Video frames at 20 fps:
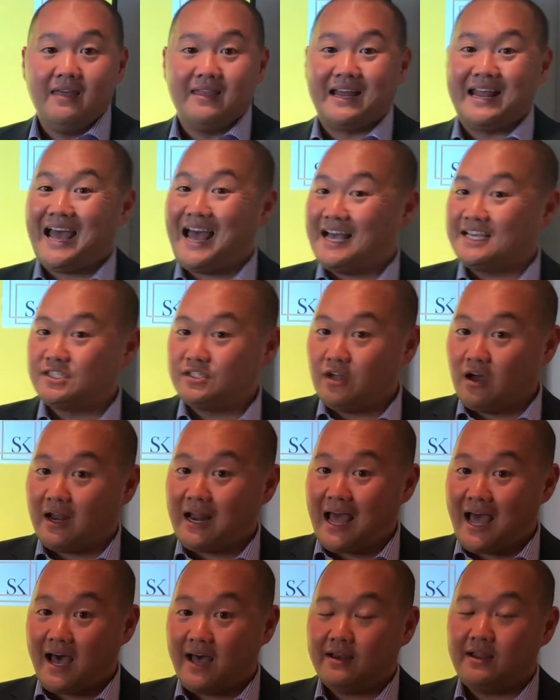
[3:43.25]
that has not
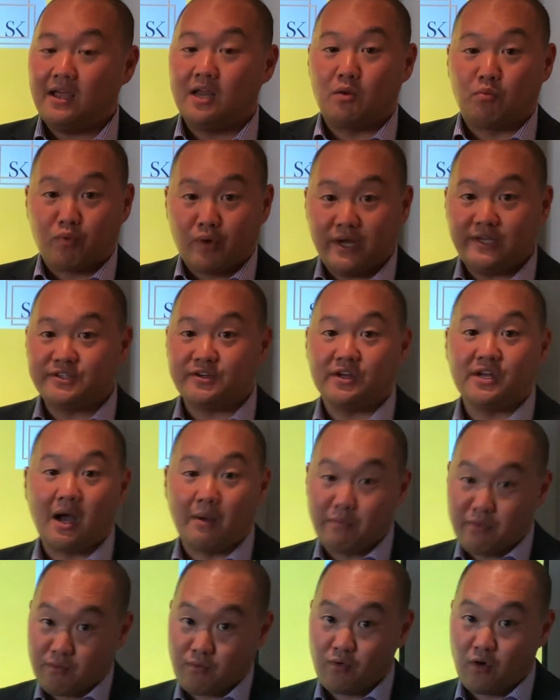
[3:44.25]
had an appraiser
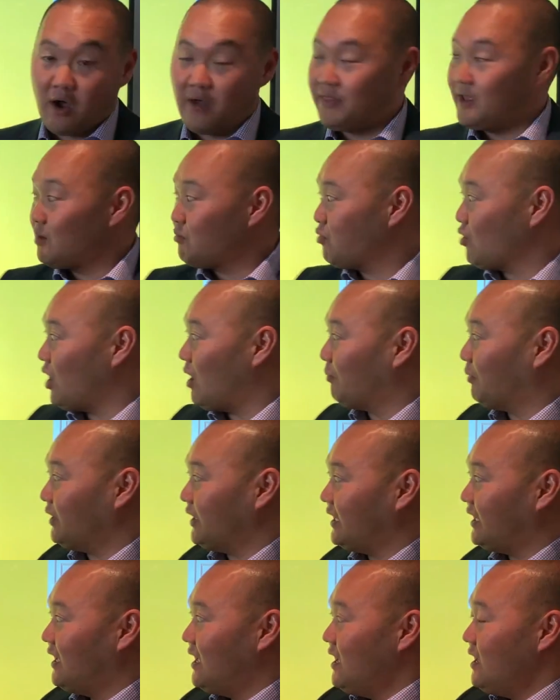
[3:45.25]
come through on their
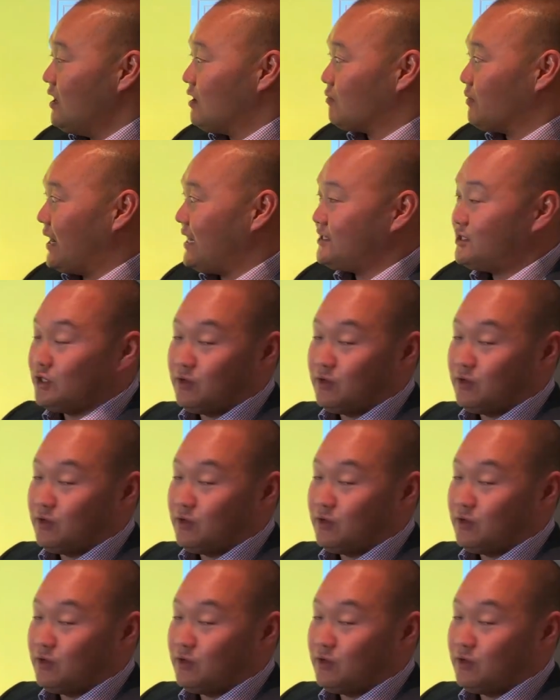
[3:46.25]
property, right?